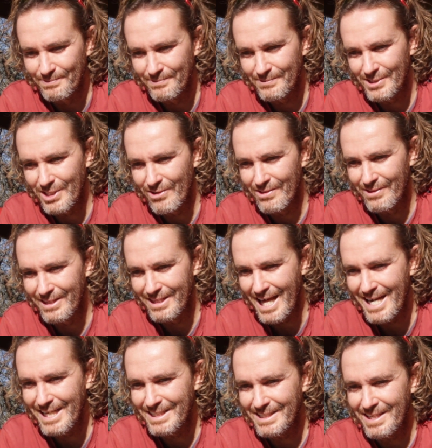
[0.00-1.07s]
So that
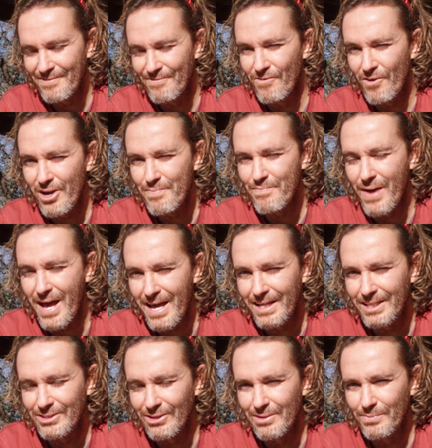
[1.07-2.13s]
is a very bad
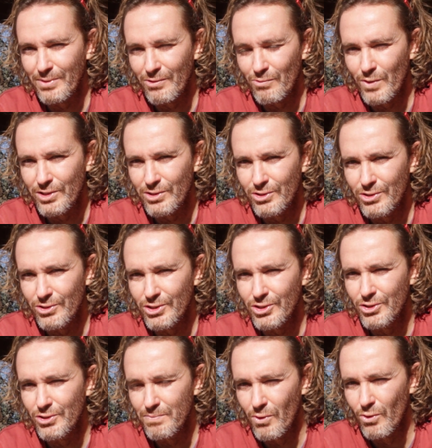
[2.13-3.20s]
example of what to do, is
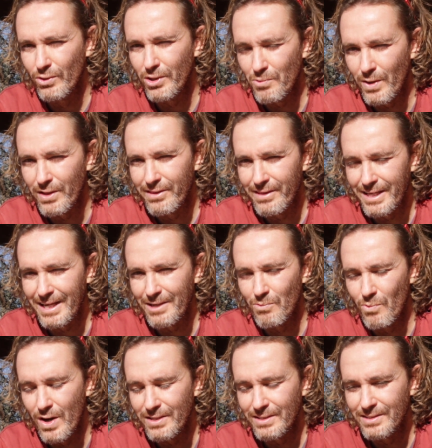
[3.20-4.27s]
do more than one thing at
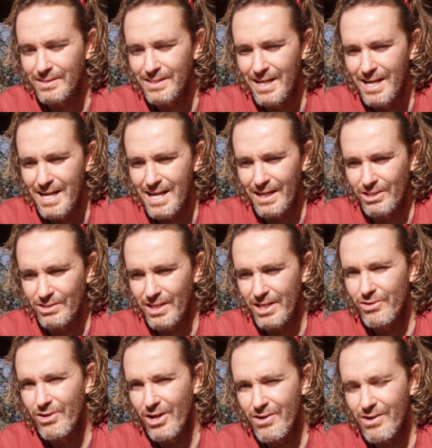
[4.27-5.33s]
once, because then
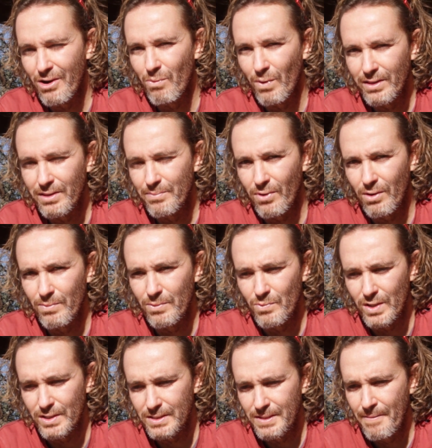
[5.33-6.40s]
you don't know what the problem
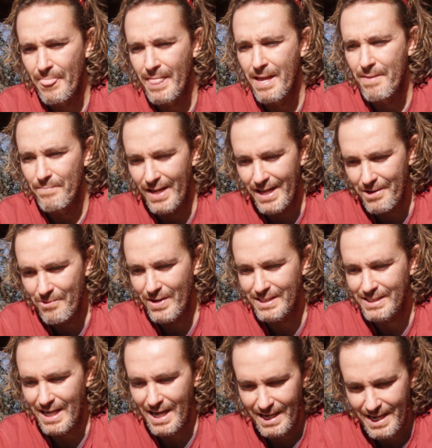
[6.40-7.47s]
was. But
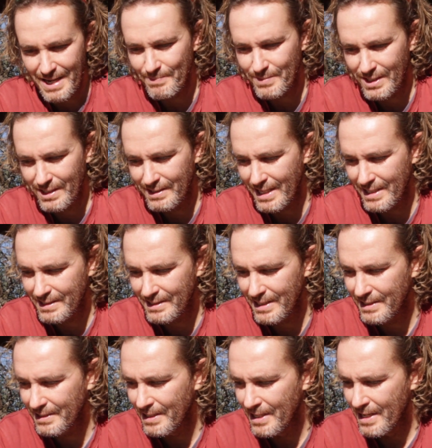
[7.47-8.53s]
anyways, I kept
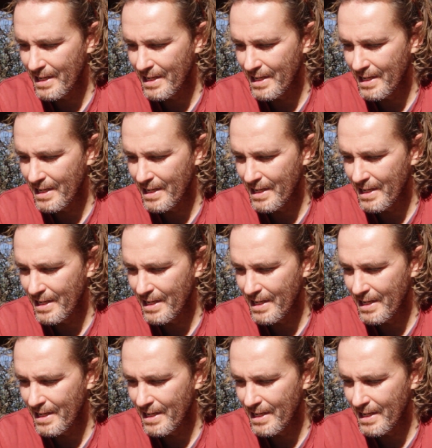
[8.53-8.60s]
testing.